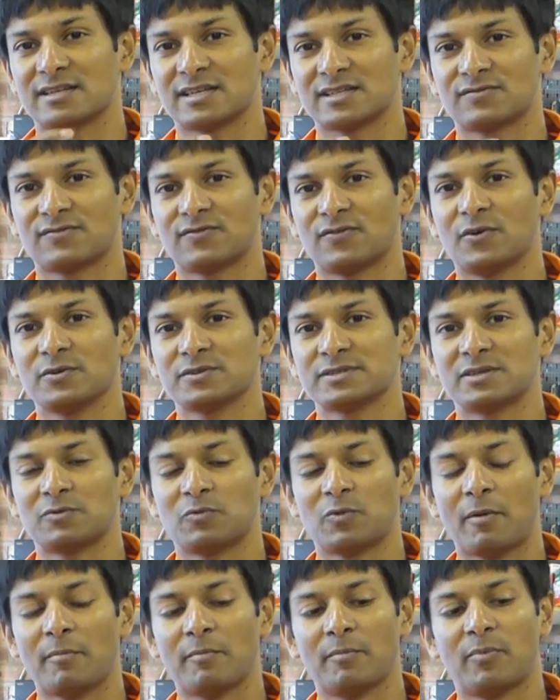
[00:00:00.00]
That's
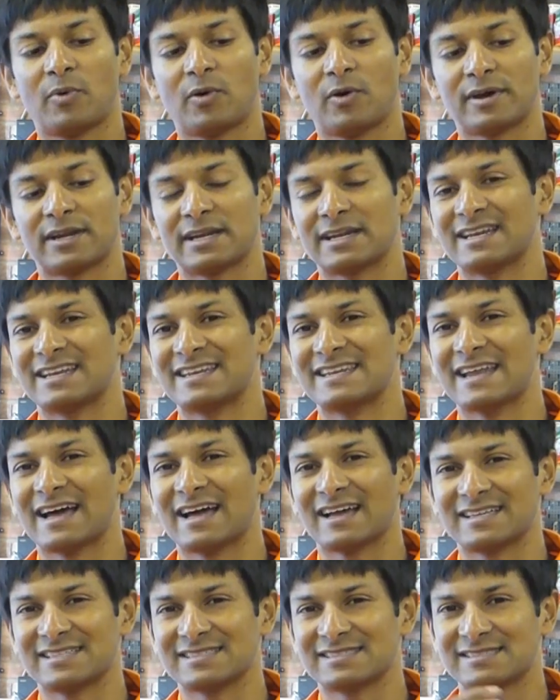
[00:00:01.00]

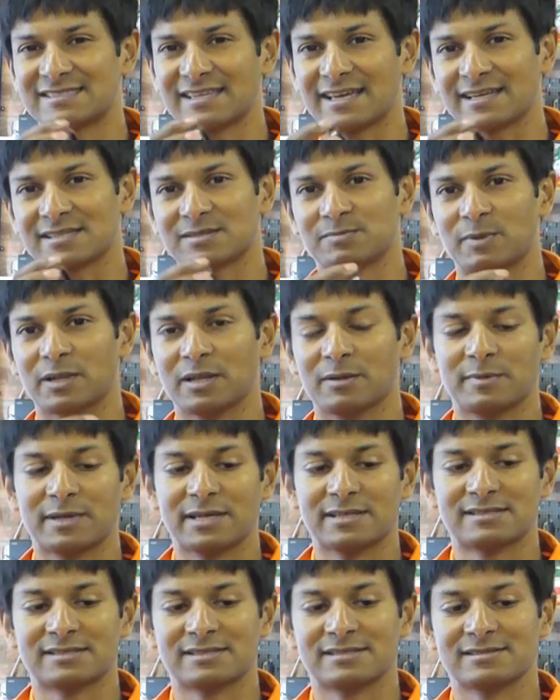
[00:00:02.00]

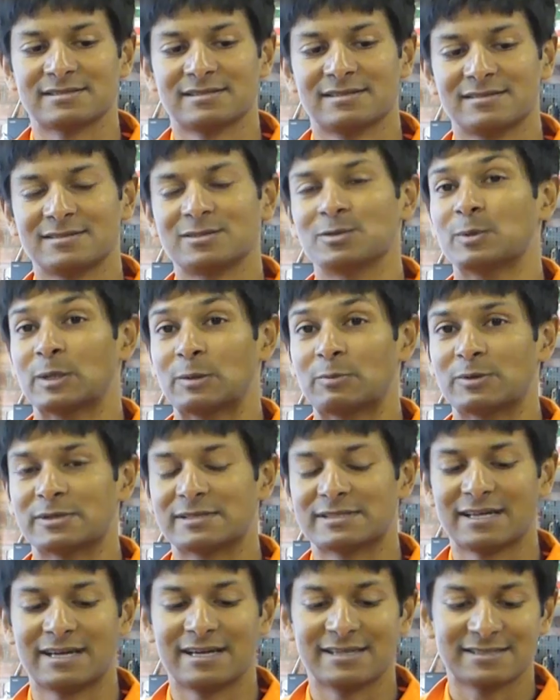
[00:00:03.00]
41.96mm to be
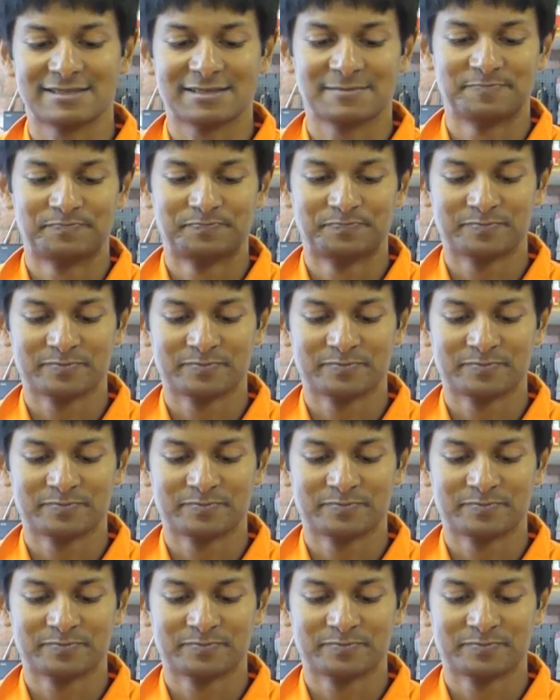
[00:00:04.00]
precise.